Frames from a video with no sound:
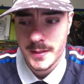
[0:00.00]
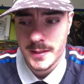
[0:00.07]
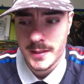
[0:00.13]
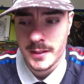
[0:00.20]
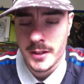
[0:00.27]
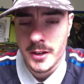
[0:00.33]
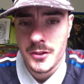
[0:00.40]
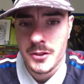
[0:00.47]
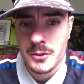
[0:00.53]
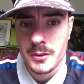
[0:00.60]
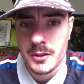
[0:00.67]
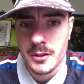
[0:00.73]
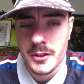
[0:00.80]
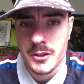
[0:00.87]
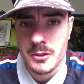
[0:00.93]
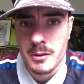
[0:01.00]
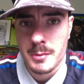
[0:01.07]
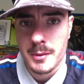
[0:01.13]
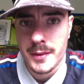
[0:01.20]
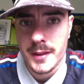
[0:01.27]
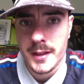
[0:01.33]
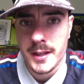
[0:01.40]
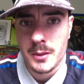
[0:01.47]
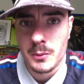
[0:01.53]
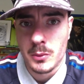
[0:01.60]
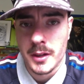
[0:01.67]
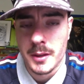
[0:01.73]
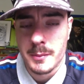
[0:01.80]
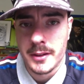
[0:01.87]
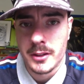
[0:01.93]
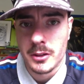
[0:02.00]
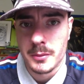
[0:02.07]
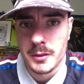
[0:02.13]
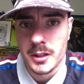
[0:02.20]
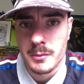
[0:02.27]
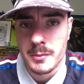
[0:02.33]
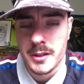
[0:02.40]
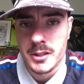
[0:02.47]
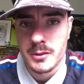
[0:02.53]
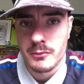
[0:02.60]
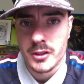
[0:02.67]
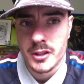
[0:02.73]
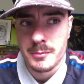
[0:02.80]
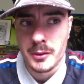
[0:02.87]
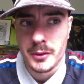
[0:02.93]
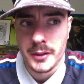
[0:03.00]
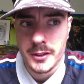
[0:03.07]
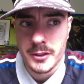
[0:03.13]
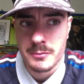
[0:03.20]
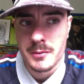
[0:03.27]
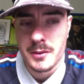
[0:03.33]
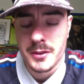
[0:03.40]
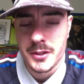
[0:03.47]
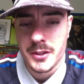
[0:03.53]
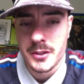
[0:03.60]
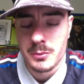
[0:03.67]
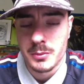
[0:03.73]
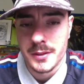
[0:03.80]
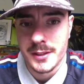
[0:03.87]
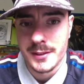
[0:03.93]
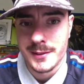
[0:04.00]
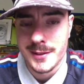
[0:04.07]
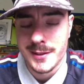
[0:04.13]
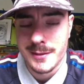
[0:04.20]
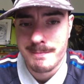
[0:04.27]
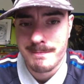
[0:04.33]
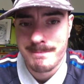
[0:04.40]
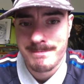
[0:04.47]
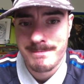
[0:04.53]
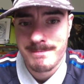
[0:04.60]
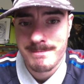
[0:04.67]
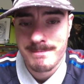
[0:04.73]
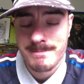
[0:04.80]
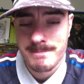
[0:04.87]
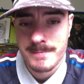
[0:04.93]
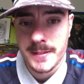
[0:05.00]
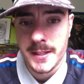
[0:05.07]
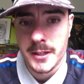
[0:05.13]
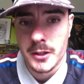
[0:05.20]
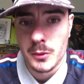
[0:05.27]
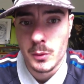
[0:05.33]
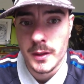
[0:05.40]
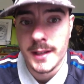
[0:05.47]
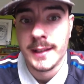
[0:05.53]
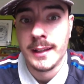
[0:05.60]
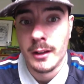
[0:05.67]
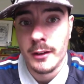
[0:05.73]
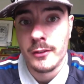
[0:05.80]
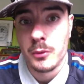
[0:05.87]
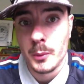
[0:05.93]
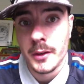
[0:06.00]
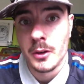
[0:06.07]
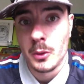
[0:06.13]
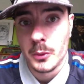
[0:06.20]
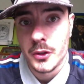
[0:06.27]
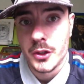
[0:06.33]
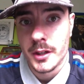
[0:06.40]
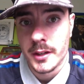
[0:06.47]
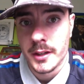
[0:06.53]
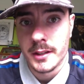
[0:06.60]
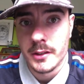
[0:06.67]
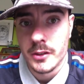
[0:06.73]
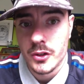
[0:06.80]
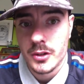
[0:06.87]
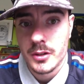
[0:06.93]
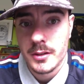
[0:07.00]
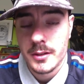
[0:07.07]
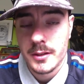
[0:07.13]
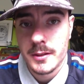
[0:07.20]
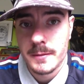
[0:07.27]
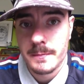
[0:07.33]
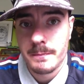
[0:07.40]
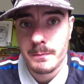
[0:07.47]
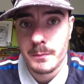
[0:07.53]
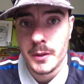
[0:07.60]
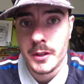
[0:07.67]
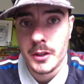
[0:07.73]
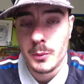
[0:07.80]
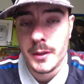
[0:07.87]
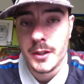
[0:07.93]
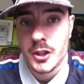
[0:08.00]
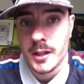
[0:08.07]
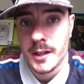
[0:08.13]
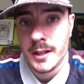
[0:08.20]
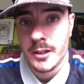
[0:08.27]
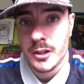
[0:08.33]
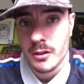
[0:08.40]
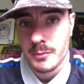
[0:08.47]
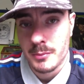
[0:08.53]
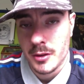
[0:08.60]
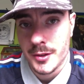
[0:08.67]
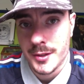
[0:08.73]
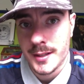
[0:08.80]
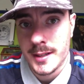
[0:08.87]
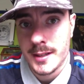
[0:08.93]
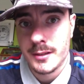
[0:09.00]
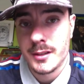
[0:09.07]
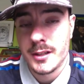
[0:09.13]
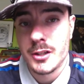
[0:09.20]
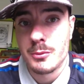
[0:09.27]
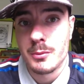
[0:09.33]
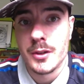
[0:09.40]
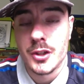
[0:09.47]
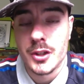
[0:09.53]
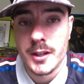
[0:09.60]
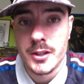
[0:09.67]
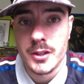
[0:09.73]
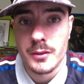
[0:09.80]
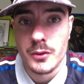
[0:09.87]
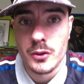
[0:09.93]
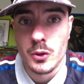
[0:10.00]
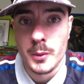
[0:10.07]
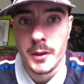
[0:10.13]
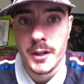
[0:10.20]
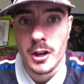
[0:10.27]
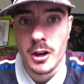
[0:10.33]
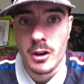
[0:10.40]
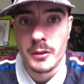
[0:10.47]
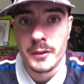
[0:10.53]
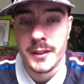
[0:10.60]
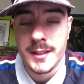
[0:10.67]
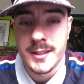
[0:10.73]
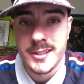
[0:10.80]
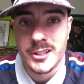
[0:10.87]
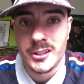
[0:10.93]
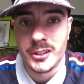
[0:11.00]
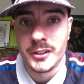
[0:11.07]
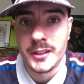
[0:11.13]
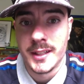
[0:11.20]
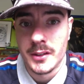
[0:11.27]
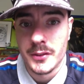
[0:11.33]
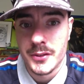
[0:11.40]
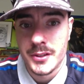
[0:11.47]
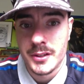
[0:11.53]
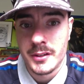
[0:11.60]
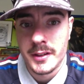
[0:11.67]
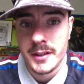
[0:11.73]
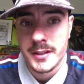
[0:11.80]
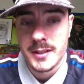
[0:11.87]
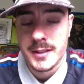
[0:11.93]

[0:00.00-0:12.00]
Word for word: And I know some guys you might be thinking why am I not going to be responding as much is because, you know, in life we all change. We know we change our personalities, we change of who we are on the inside, on the outside.